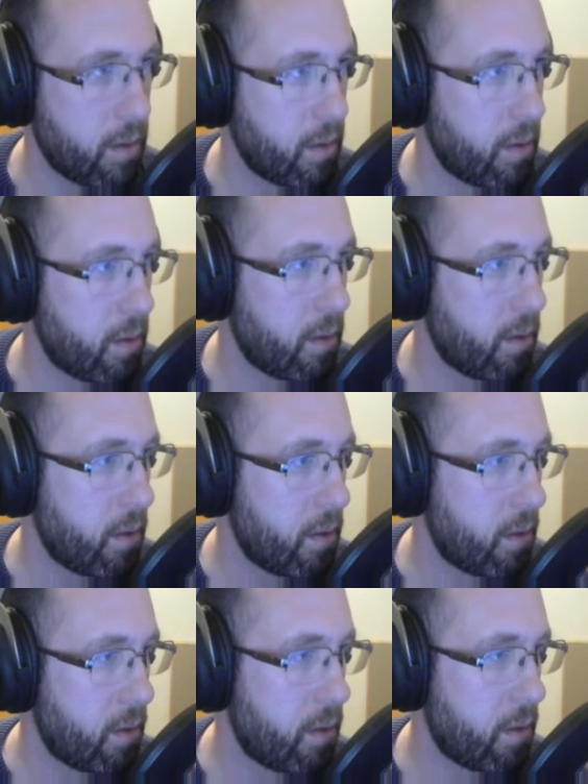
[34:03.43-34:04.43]

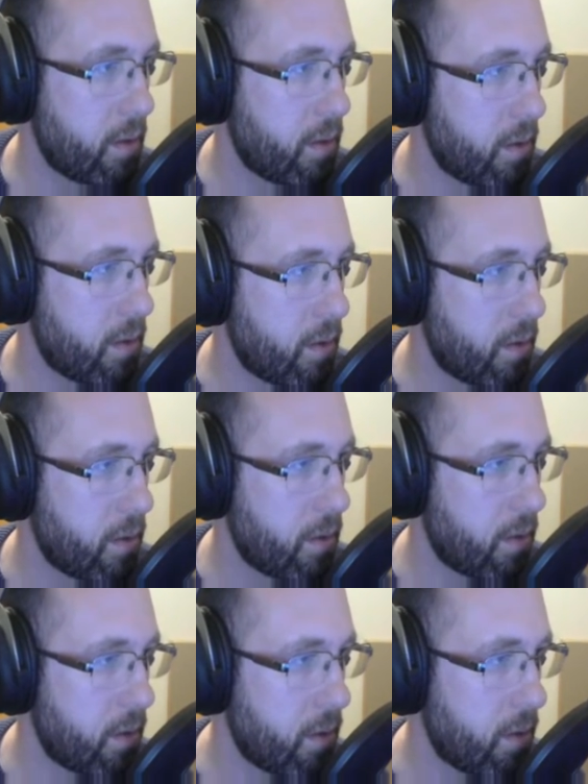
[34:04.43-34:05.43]

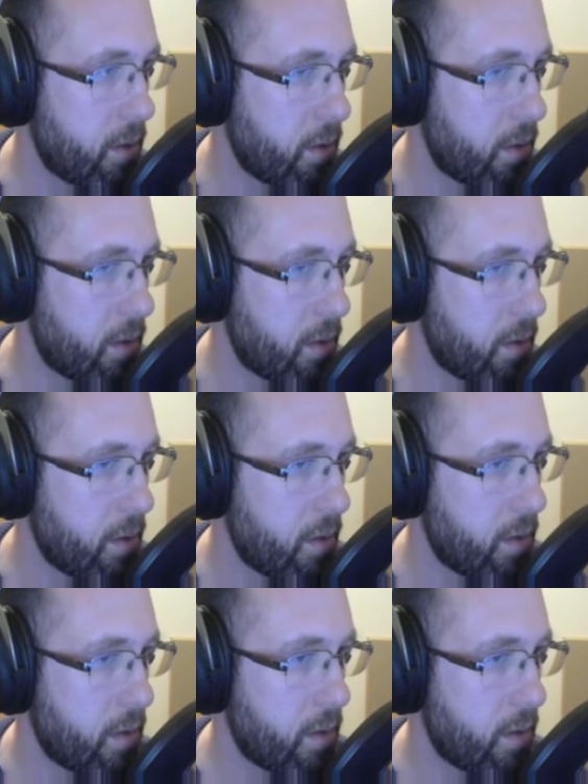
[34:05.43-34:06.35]
Nothing is said.